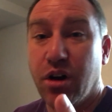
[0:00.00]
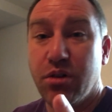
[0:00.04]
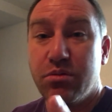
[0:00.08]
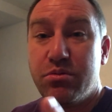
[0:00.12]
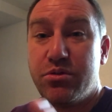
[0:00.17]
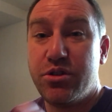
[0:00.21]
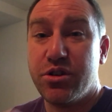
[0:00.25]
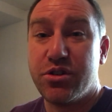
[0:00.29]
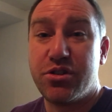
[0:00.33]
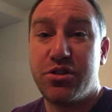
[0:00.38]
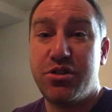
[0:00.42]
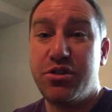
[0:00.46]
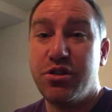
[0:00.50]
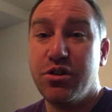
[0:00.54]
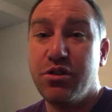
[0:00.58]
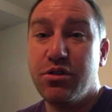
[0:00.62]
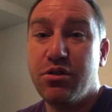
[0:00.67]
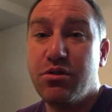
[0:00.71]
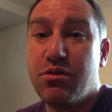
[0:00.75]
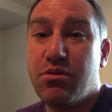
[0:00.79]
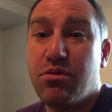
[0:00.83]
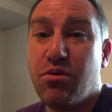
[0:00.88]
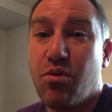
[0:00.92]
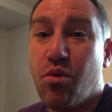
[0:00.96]
just
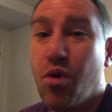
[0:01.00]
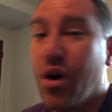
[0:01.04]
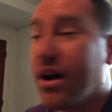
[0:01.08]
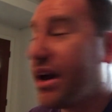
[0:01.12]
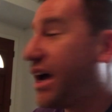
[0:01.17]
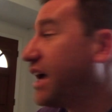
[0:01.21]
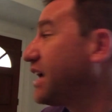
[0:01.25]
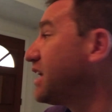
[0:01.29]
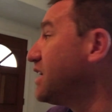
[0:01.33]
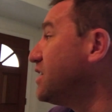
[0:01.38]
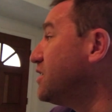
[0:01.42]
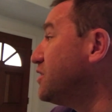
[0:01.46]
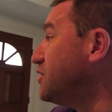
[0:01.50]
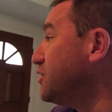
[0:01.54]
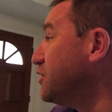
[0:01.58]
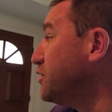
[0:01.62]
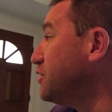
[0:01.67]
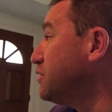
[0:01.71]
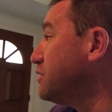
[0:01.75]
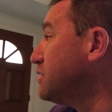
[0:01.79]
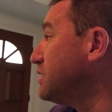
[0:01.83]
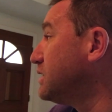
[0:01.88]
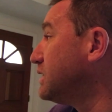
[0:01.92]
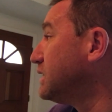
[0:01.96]
do what I can
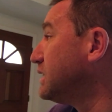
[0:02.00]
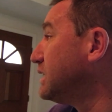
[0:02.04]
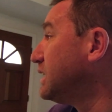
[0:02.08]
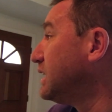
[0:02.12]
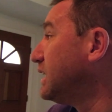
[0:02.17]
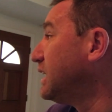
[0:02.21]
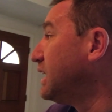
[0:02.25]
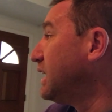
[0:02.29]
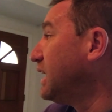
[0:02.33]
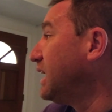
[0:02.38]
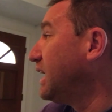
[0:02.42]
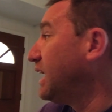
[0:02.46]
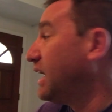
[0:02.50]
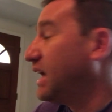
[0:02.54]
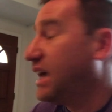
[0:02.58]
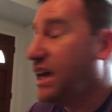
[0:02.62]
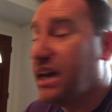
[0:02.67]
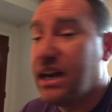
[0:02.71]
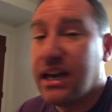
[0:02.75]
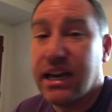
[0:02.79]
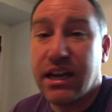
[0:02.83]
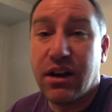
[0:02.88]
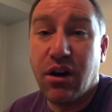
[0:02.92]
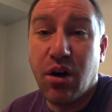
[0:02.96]
do,
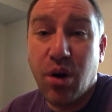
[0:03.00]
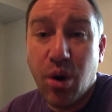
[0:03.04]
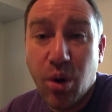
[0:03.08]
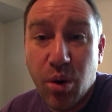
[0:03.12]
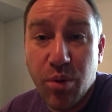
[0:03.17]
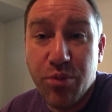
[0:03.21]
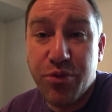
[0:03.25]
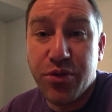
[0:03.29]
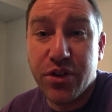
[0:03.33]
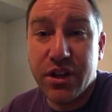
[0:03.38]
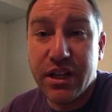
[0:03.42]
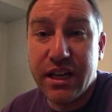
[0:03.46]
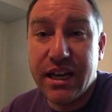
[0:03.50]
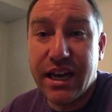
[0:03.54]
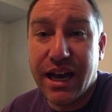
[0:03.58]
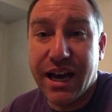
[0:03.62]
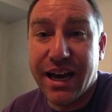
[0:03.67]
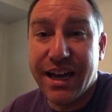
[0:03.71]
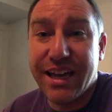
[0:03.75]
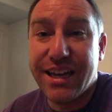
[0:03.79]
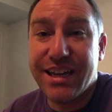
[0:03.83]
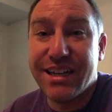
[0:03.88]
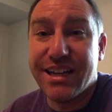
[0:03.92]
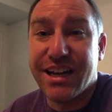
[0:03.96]
and hopefully
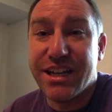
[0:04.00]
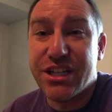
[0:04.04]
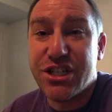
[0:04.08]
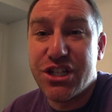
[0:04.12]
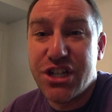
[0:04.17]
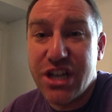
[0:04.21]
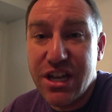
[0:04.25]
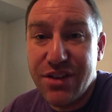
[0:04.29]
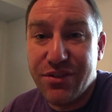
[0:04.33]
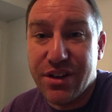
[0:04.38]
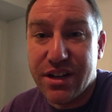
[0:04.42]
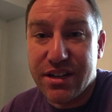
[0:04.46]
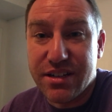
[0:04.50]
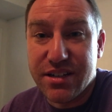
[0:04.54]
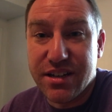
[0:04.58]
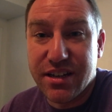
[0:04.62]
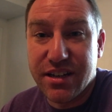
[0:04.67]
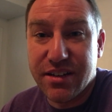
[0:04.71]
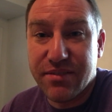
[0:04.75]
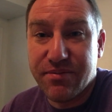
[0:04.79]
I can achieve it.